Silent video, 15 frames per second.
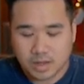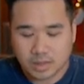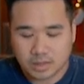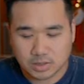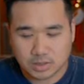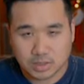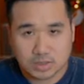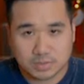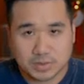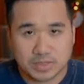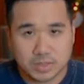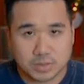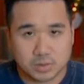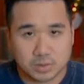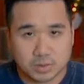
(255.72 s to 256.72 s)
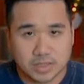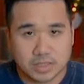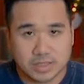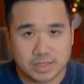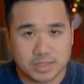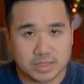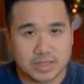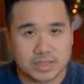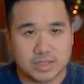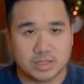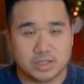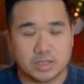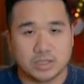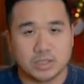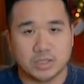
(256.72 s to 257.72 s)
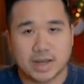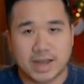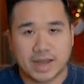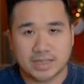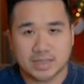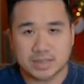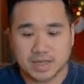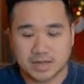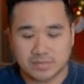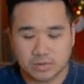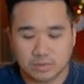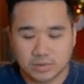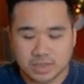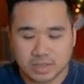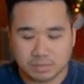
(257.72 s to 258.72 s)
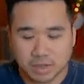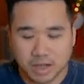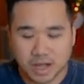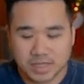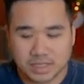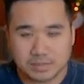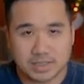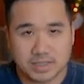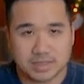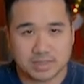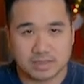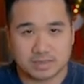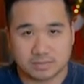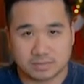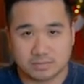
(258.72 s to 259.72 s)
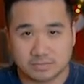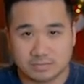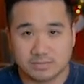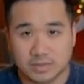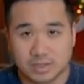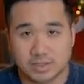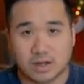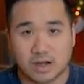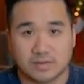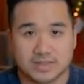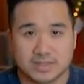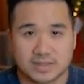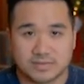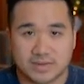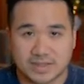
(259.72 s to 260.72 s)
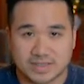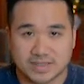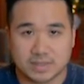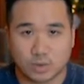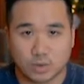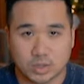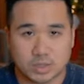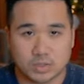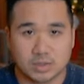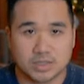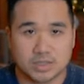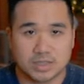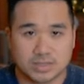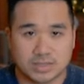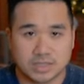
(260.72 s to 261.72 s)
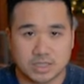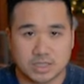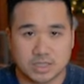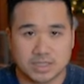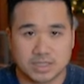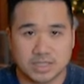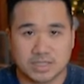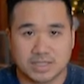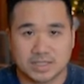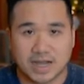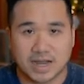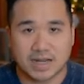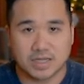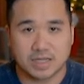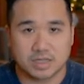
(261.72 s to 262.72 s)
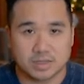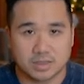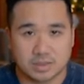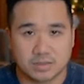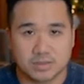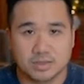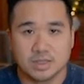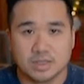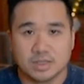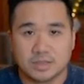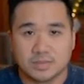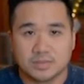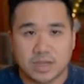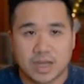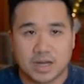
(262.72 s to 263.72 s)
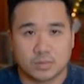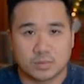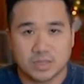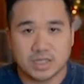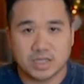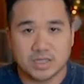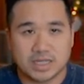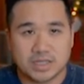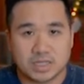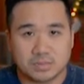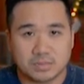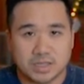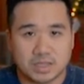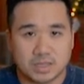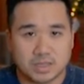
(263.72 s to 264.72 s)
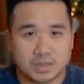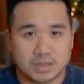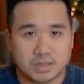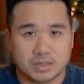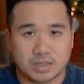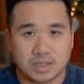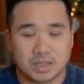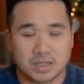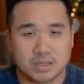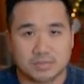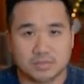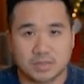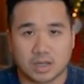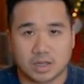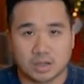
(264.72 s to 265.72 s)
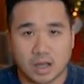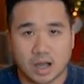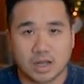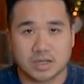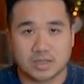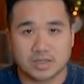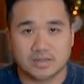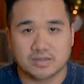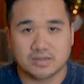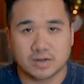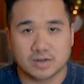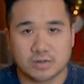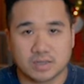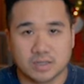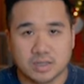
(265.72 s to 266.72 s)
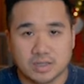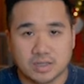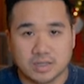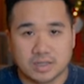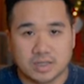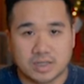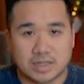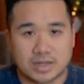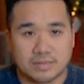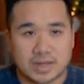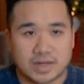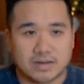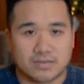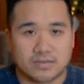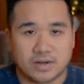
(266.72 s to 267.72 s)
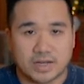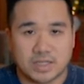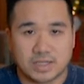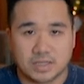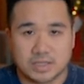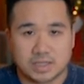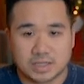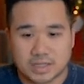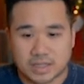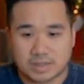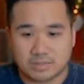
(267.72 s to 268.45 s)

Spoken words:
So the speakers are really good, and your hands never really block it because it's obviously facing towards you on these each side here. So I really like the speakers a lot on this phone, and I'm not afraid to just